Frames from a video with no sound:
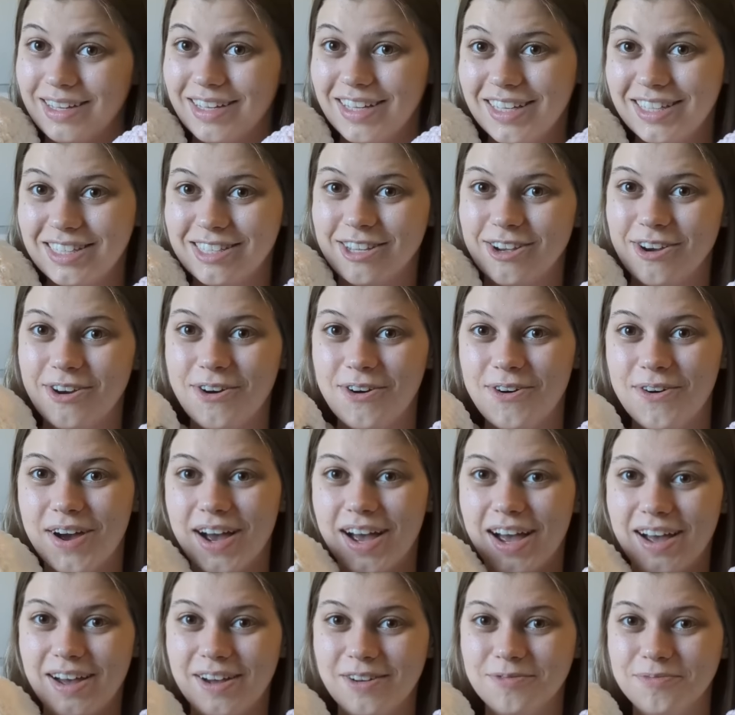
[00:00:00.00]
So
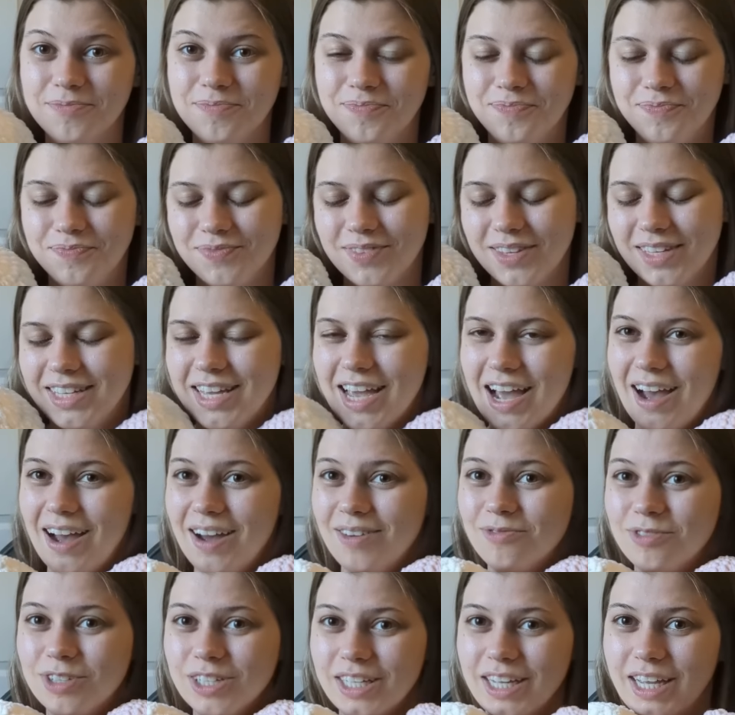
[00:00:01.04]
yeah,
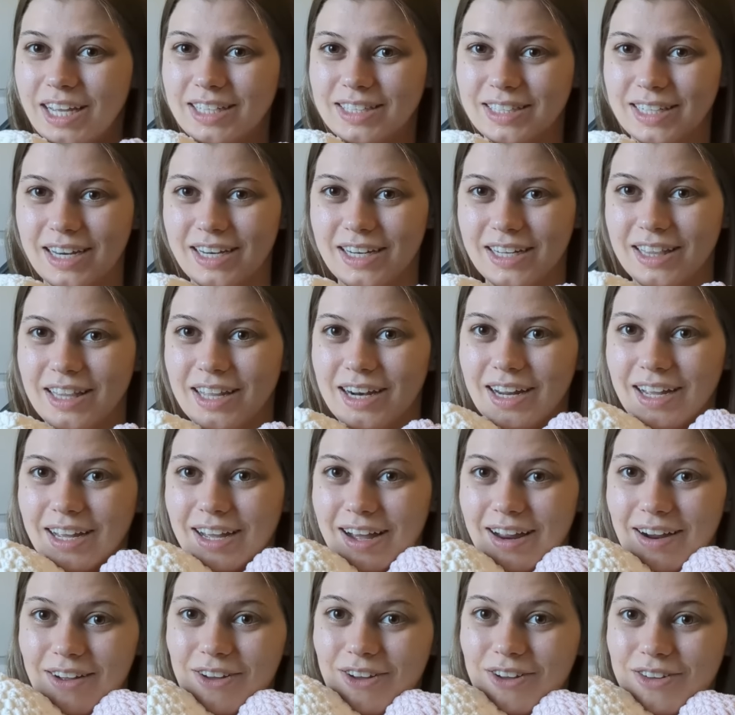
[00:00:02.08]
I'm really excited that I
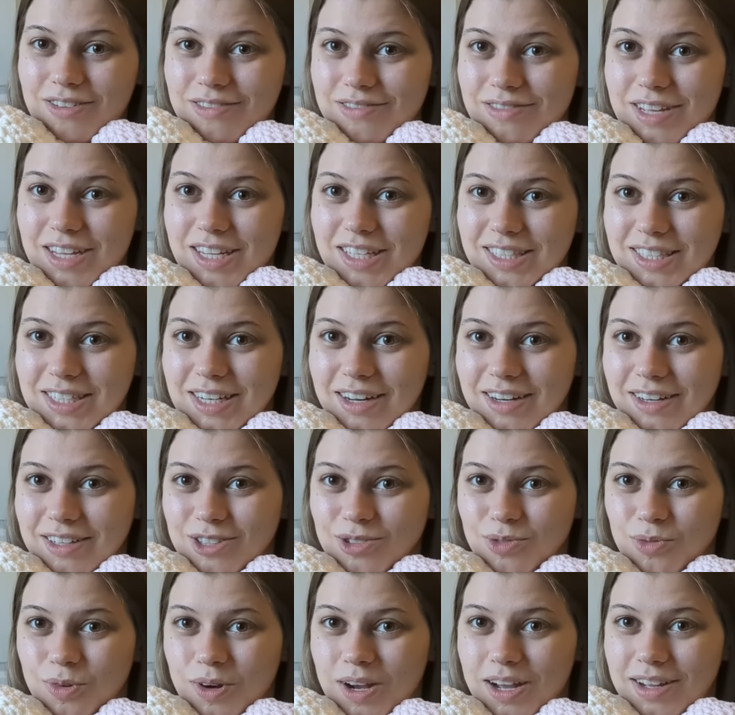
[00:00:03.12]
got all of these done
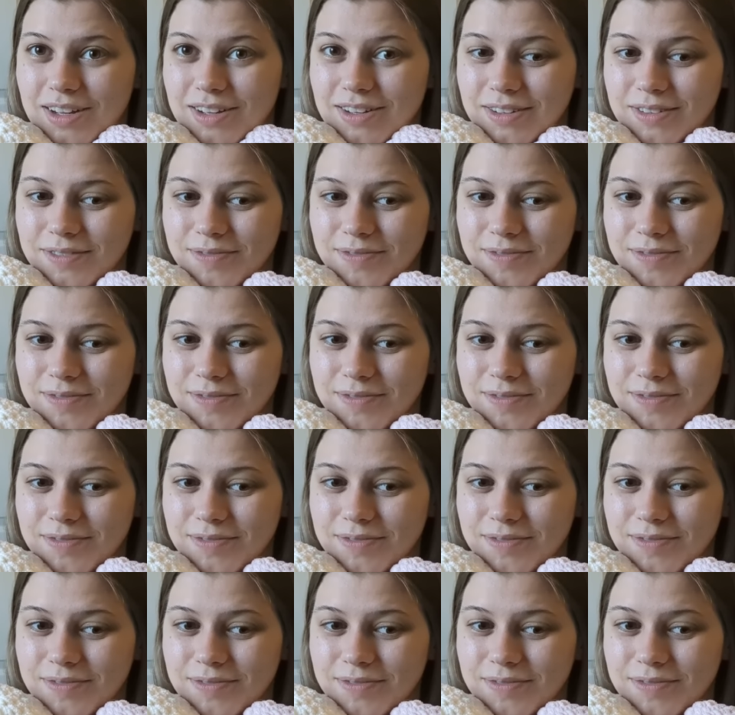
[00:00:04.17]
as well.